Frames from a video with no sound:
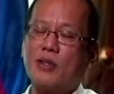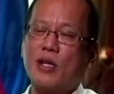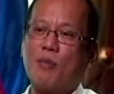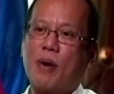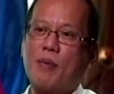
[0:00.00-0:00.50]
So
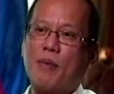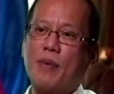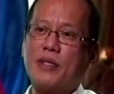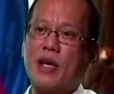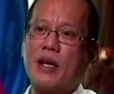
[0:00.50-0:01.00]
they'll
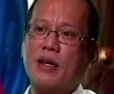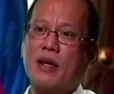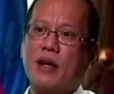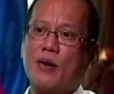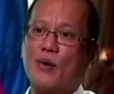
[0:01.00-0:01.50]
probably say,
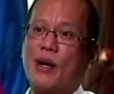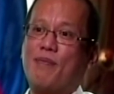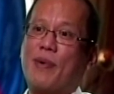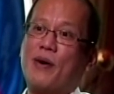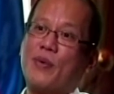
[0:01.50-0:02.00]

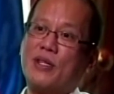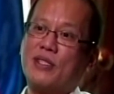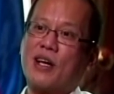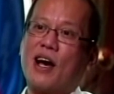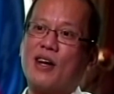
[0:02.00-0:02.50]
kulang pa, which
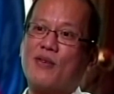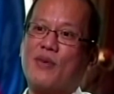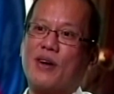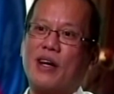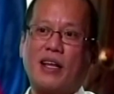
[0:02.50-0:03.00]
is Tagalog
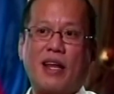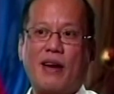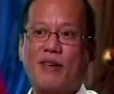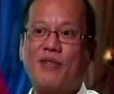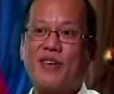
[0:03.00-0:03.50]
for not
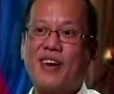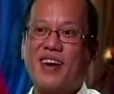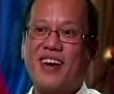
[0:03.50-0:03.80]
enough.